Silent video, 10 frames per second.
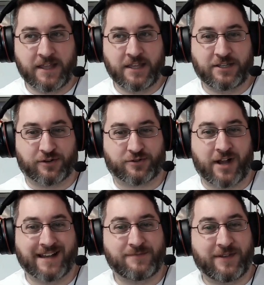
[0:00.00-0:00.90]
you're
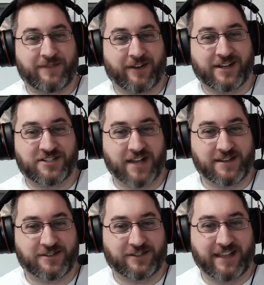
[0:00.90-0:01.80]
trying to be very
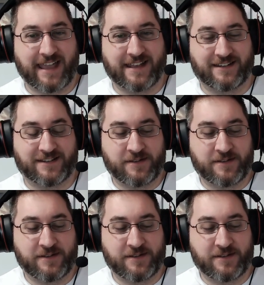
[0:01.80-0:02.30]
gentle and